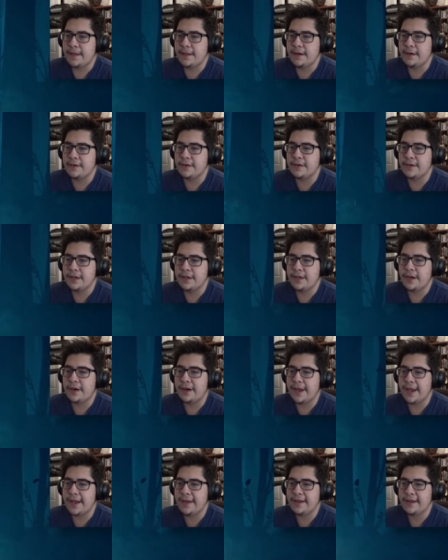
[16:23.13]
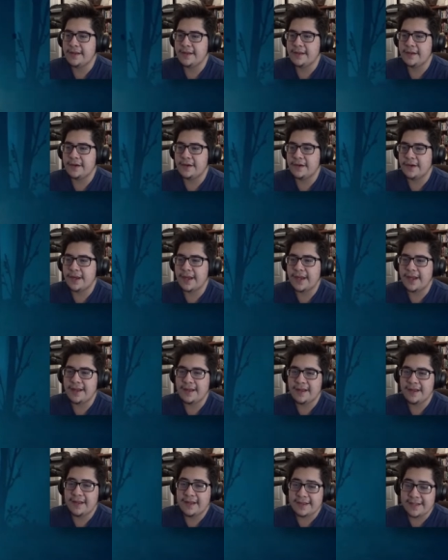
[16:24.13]
Oh, okay, okay.
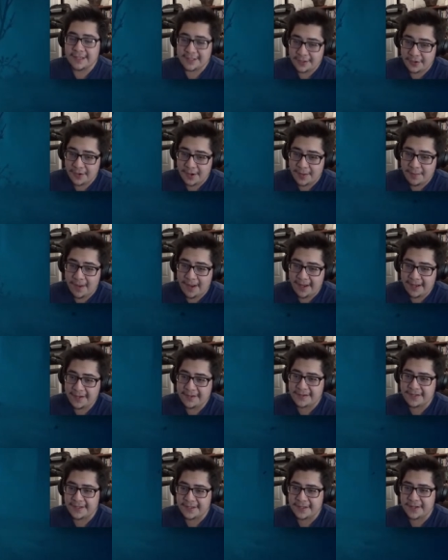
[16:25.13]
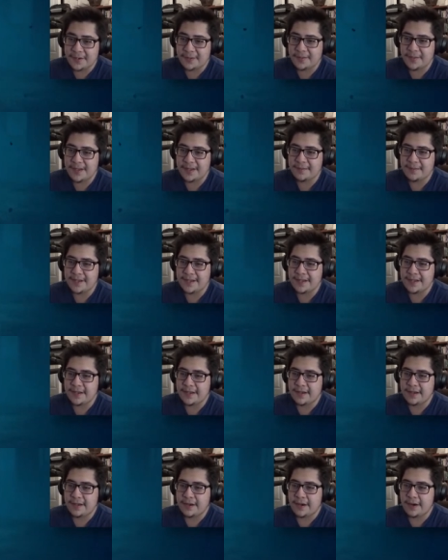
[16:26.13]
That's hurting my ears a little bit, but
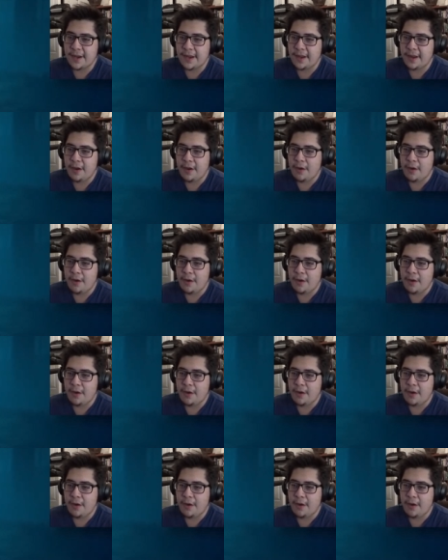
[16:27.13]
okay.